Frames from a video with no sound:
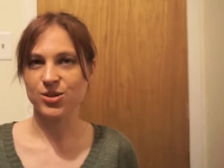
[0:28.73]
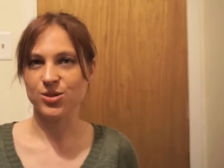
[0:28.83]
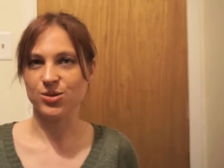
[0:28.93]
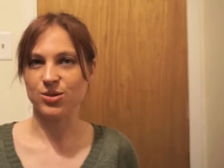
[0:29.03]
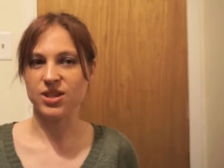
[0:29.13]

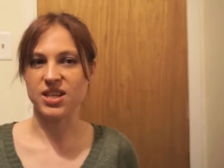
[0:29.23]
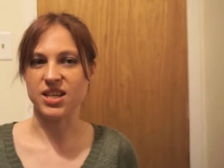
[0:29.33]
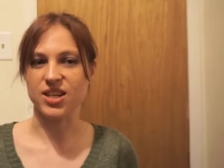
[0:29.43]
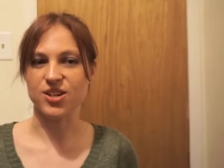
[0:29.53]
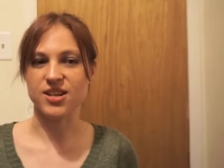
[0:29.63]
so
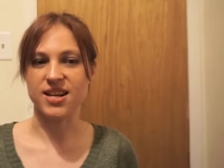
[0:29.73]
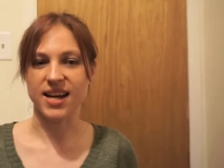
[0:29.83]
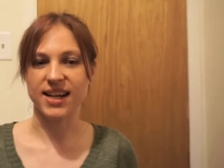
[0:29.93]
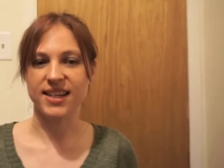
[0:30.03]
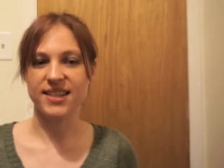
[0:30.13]
that you're
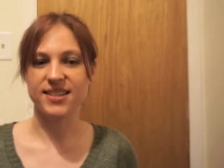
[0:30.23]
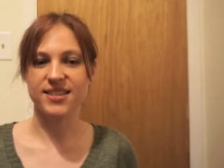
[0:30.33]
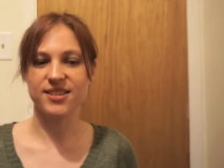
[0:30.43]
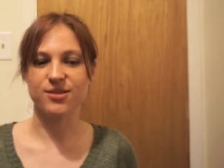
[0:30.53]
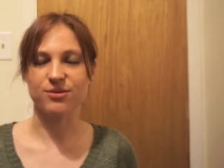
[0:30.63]

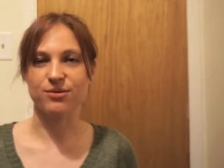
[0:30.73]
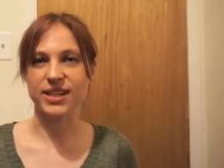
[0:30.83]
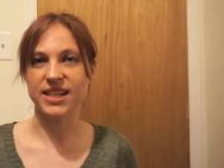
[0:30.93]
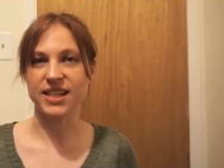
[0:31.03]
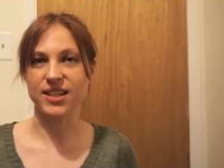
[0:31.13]
not
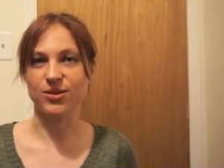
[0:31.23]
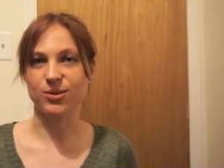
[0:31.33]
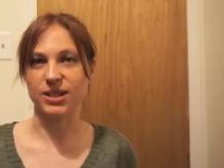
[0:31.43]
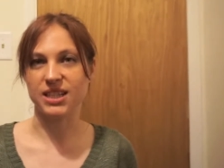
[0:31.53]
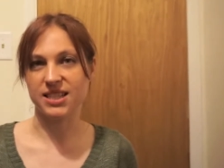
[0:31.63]
reading
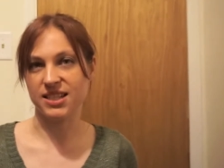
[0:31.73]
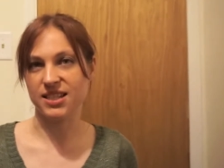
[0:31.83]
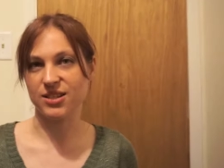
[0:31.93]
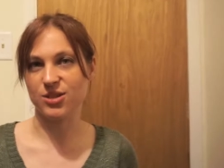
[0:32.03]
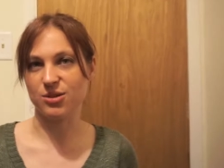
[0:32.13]
or
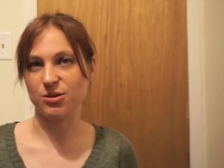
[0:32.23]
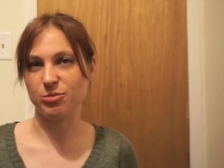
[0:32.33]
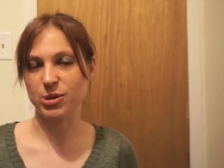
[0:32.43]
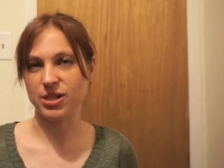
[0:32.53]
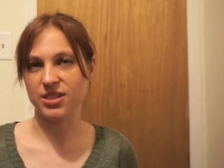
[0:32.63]
listening to
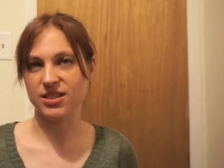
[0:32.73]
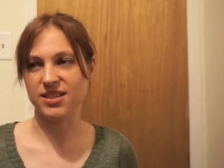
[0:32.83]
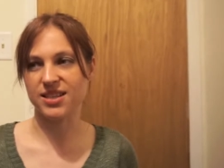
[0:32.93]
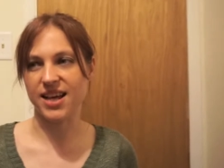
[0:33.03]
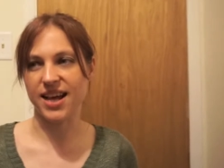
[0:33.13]

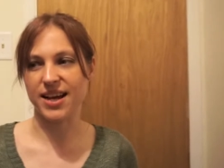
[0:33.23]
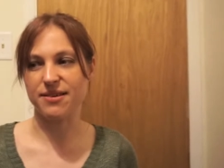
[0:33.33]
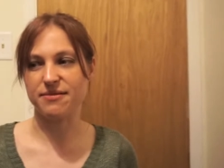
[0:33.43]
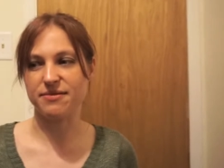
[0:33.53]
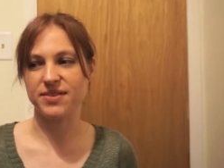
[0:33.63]
books that
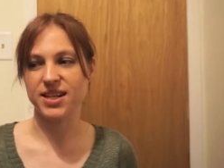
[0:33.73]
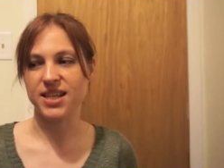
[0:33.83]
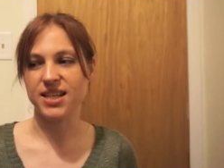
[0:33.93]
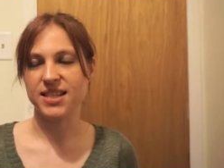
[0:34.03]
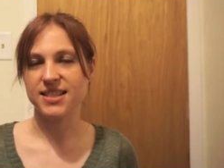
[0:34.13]
have
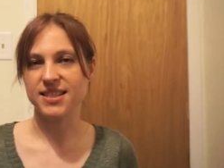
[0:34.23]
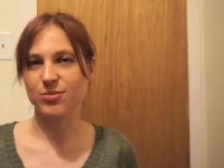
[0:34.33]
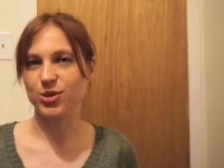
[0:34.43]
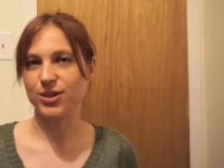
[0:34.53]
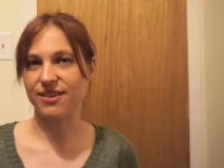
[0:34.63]

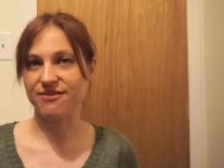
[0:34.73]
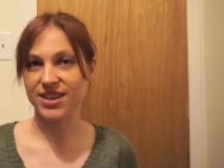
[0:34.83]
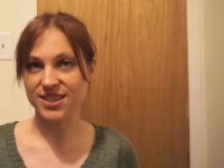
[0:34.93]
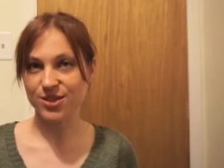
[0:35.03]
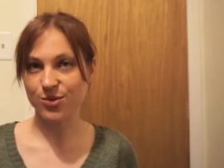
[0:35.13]
similar
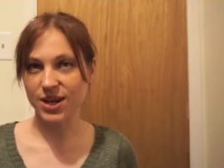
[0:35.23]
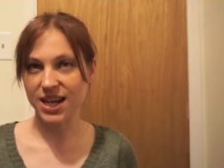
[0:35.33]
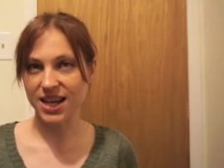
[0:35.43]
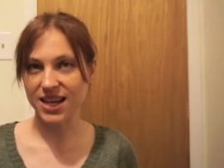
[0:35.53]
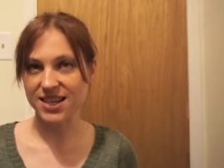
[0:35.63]
events
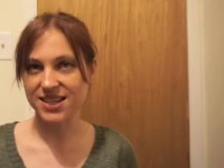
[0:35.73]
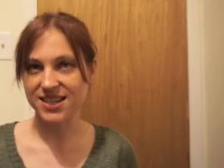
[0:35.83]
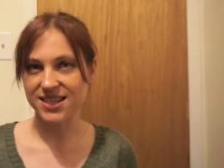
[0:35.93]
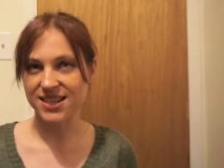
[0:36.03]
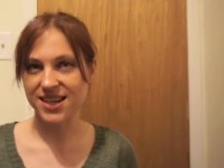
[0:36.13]
going
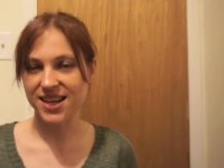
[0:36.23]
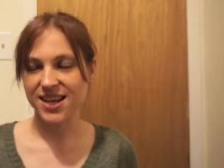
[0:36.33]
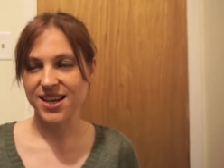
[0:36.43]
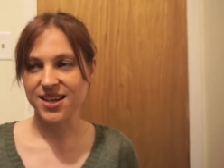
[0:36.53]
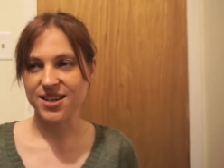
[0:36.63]
on.
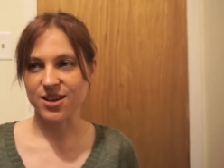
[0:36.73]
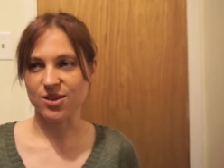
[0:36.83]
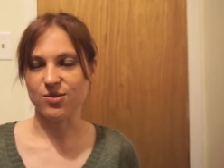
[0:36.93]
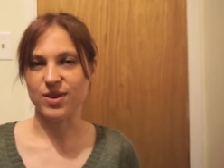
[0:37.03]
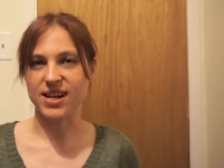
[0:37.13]

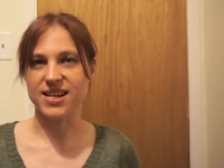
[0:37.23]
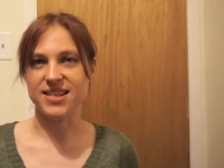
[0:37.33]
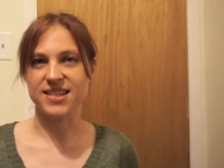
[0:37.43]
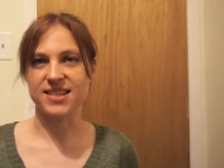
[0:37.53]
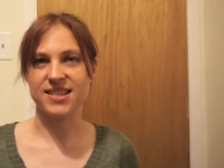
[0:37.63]

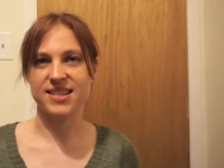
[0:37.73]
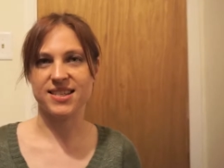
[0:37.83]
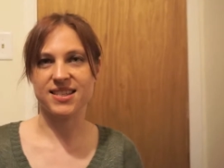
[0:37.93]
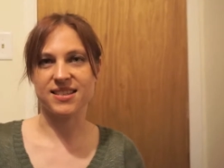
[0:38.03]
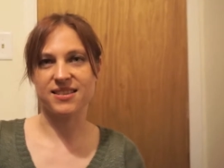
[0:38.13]

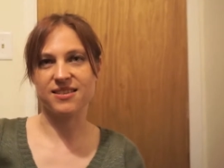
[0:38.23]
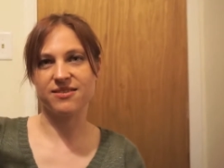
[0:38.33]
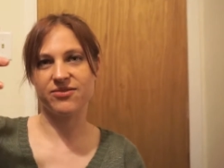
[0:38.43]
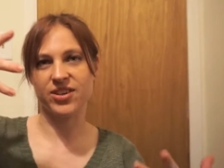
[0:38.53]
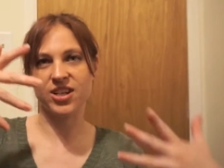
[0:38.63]
Otherwise,
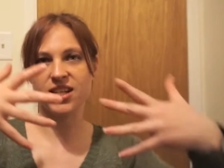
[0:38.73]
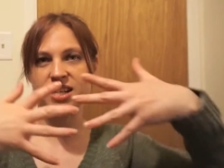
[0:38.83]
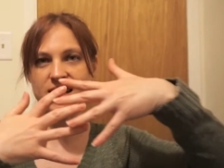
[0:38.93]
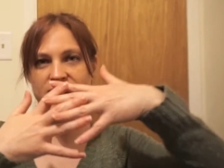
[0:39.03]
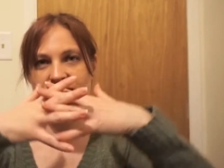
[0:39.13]
it's
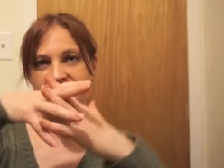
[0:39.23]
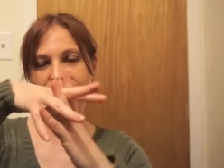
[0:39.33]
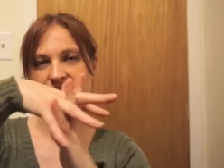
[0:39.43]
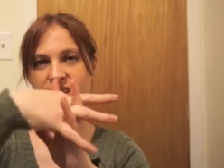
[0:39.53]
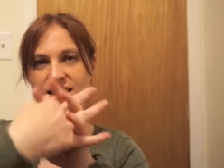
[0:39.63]
very
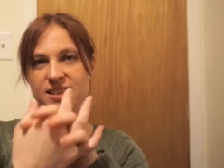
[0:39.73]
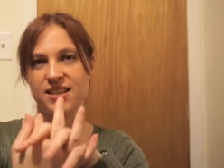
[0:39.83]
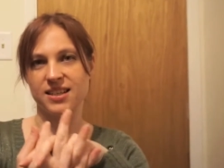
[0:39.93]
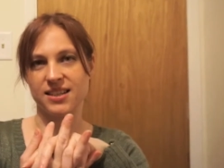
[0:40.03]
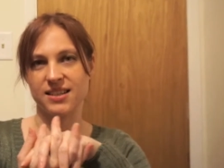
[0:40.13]
easy to
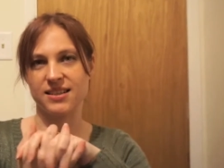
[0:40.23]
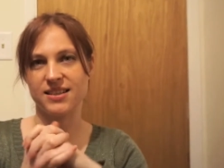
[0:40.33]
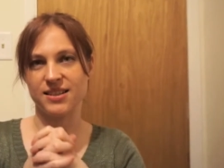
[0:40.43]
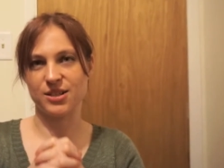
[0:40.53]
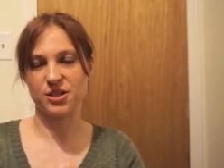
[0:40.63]
get
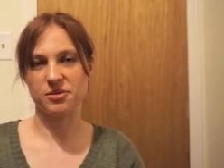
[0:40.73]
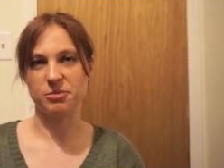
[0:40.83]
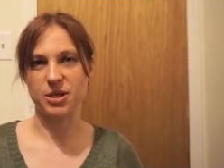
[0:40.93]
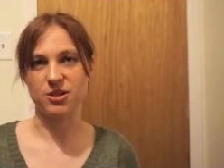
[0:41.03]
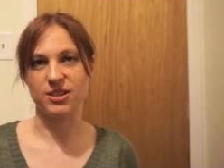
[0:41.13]

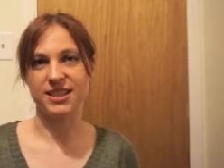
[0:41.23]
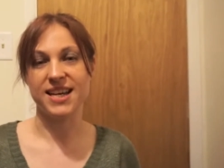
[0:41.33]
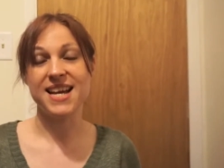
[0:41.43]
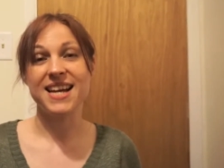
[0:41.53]
intermingled.